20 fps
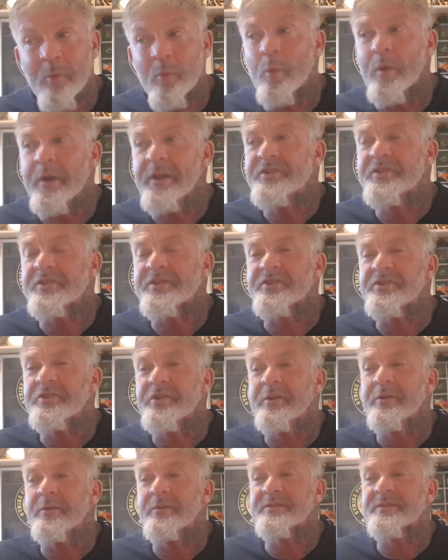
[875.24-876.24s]
We just
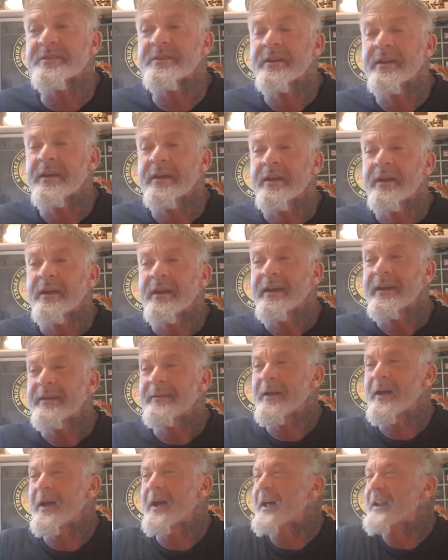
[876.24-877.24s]
use
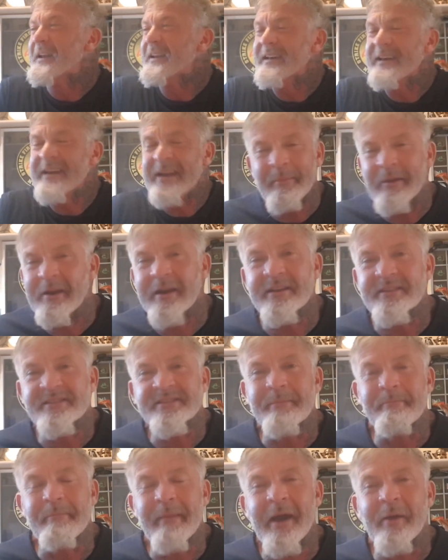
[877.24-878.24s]
a
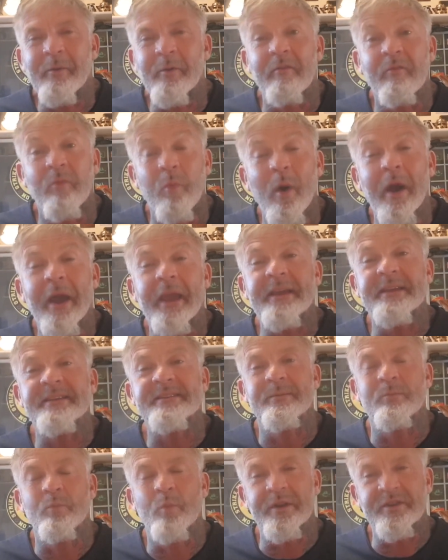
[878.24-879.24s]
limitless amount of
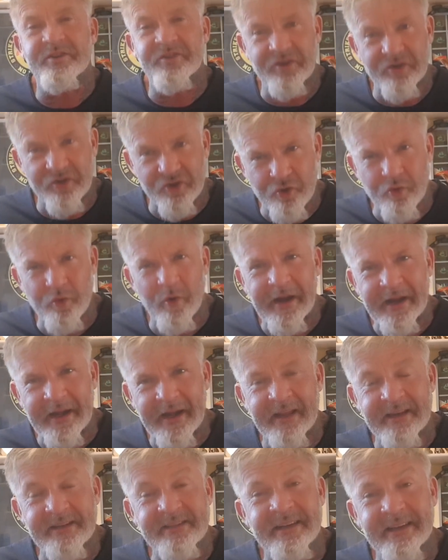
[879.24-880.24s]
ways in which to train
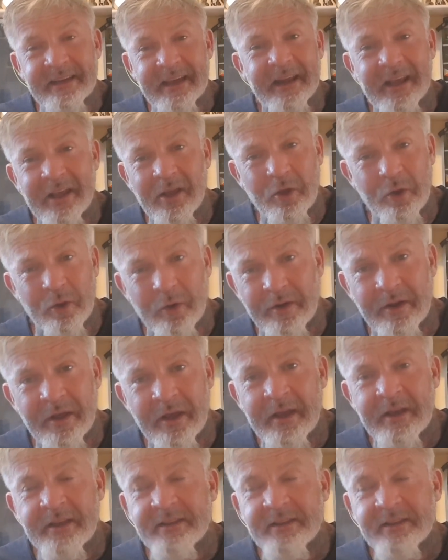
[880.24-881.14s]
it to get it good.